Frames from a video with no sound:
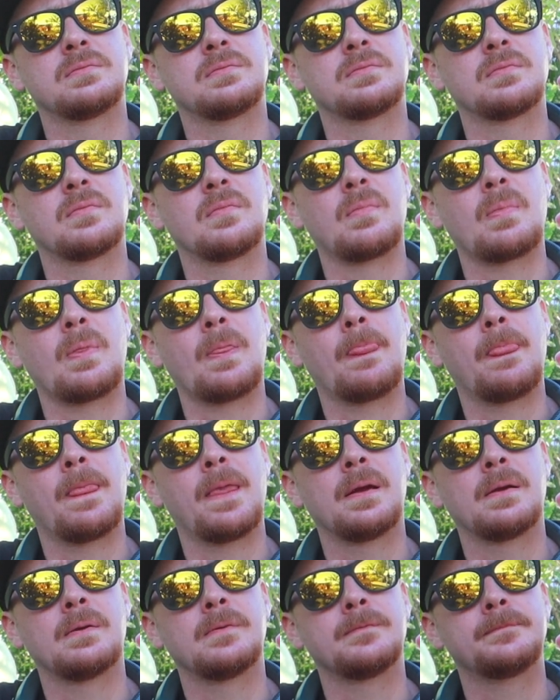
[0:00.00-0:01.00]
Mexico
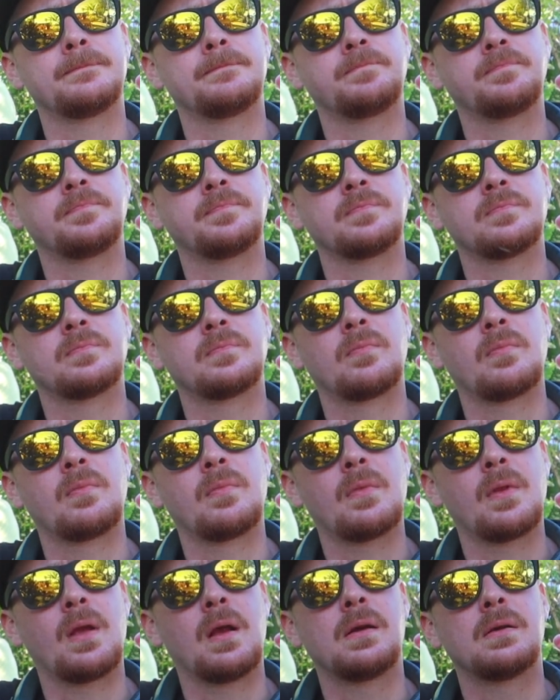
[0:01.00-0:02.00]
has the Three
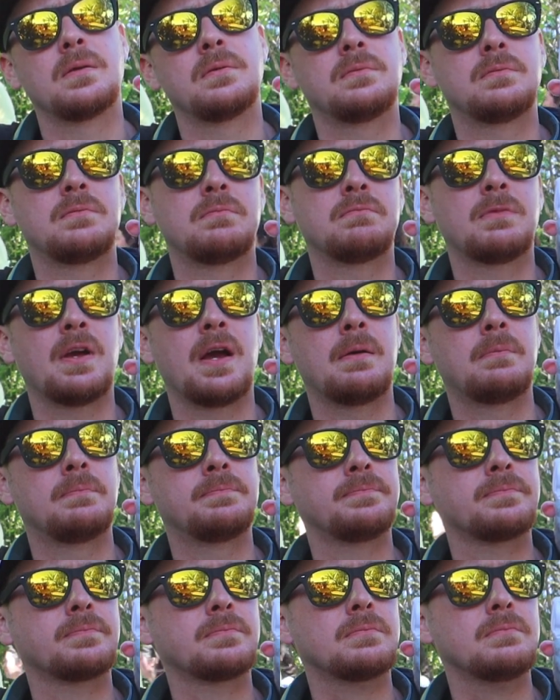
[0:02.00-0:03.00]
Caballeros. Okay.
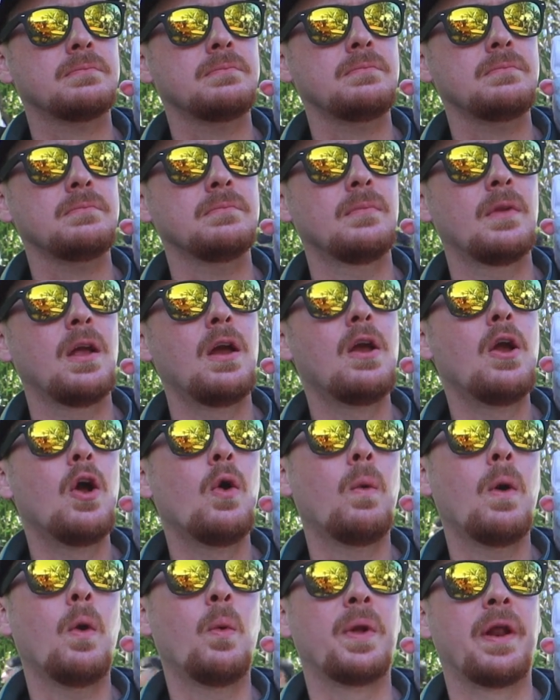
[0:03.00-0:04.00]

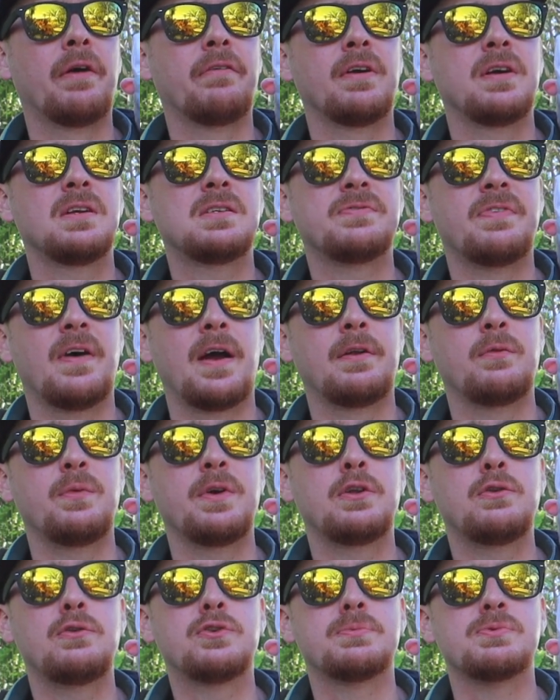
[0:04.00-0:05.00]
Well, whatever, it's fine. We
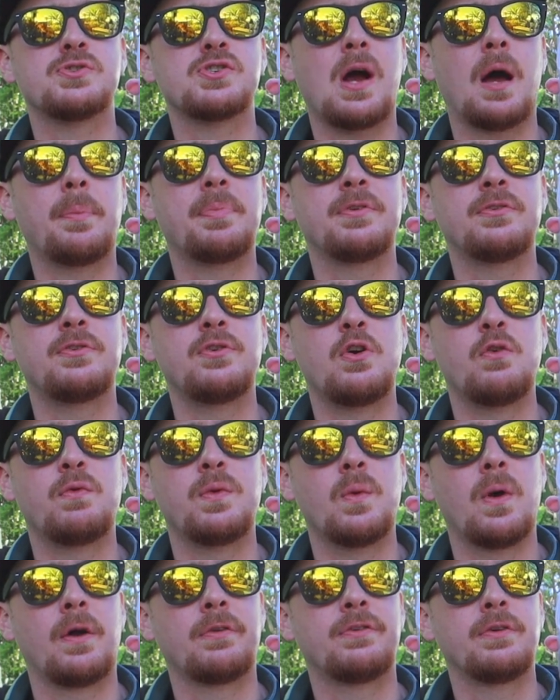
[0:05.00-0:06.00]
can do some shopping too if
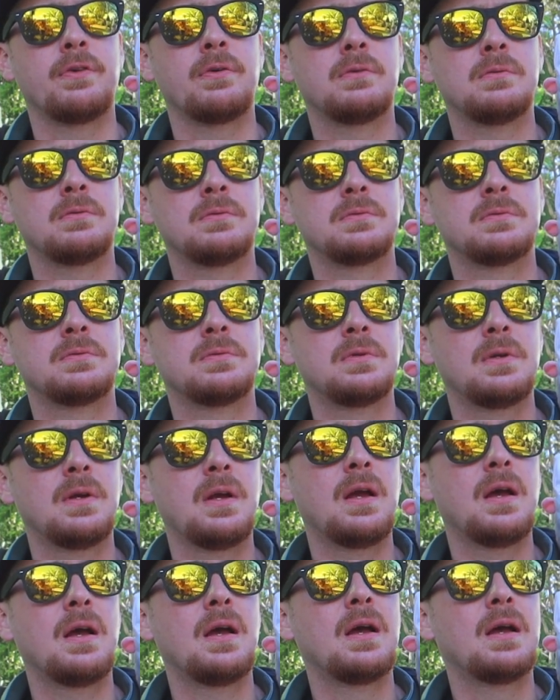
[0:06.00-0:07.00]
we want to.
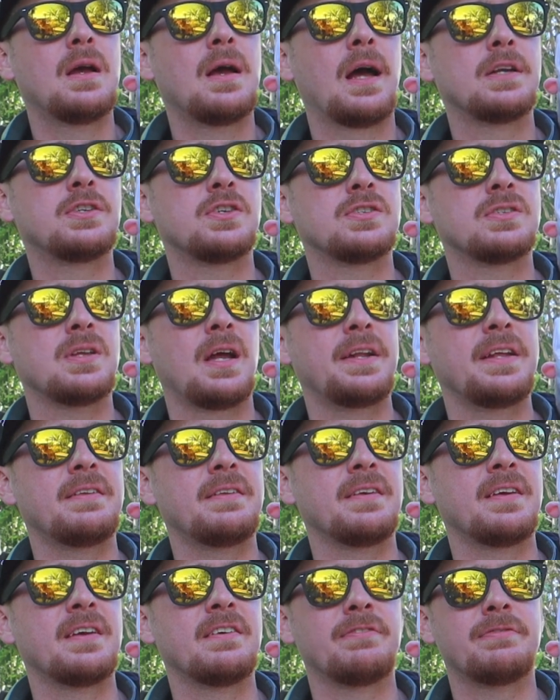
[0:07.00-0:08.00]
Okay. I just I
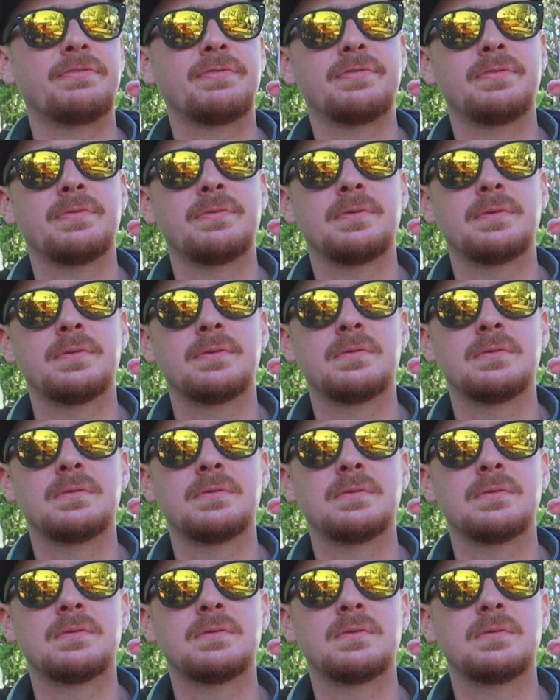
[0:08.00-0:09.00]
to give
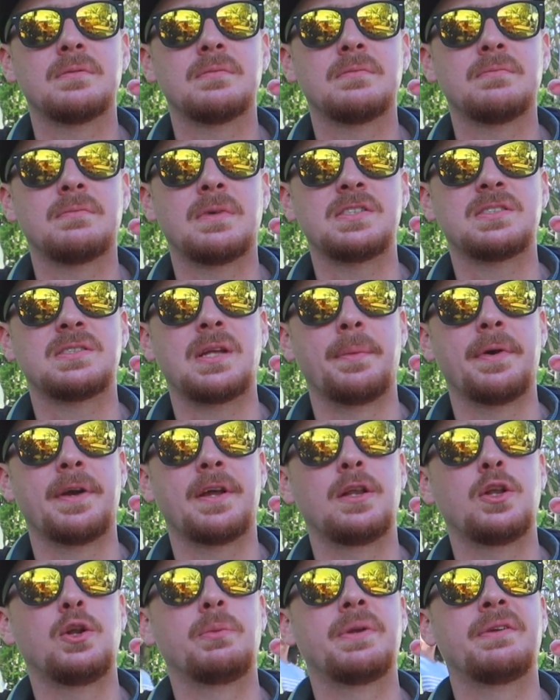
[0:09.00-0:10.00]
my stomach
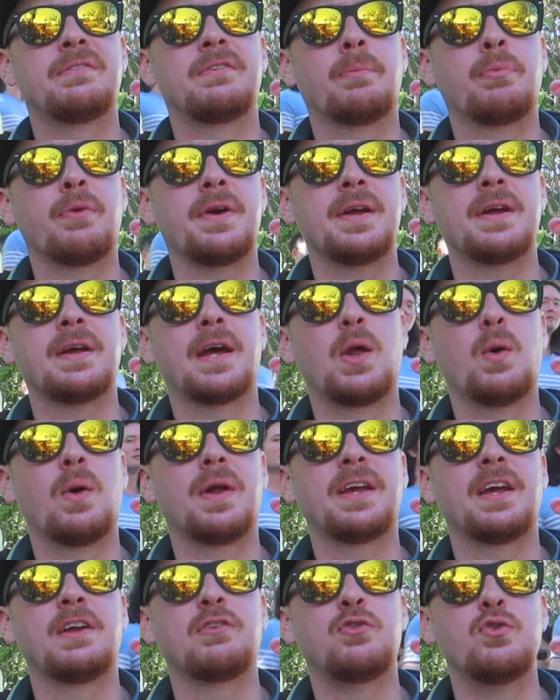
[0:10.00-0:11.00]
a little bit of a break. I don't
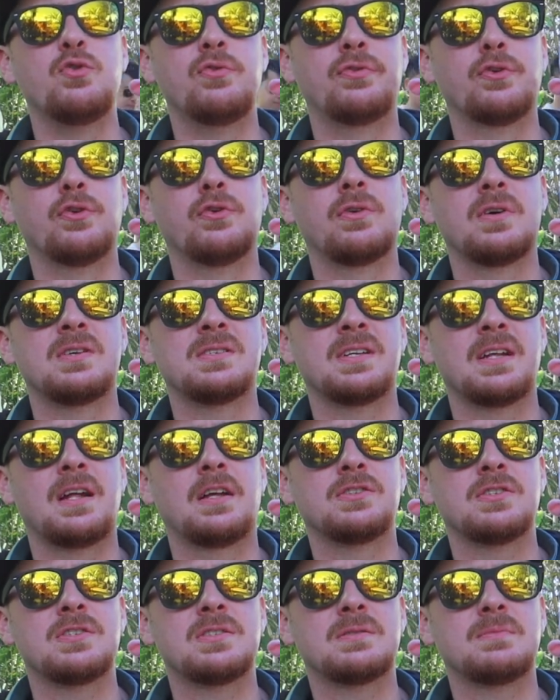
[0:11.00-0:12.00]
want to get too full because then
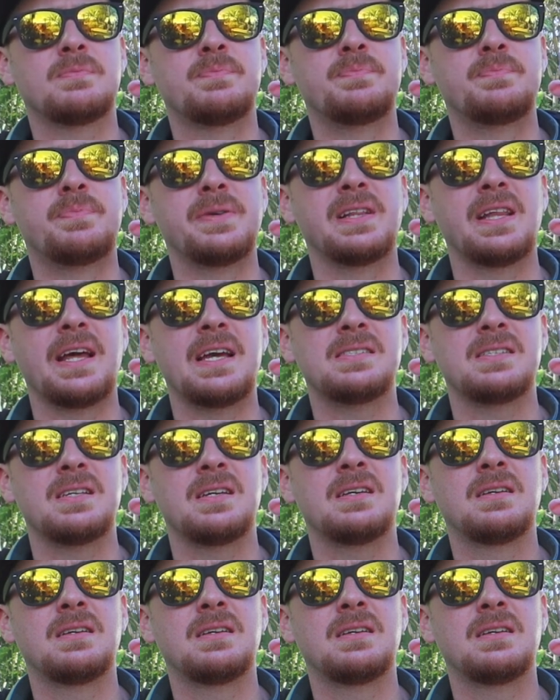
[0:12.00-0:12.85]
I'll just be lazy.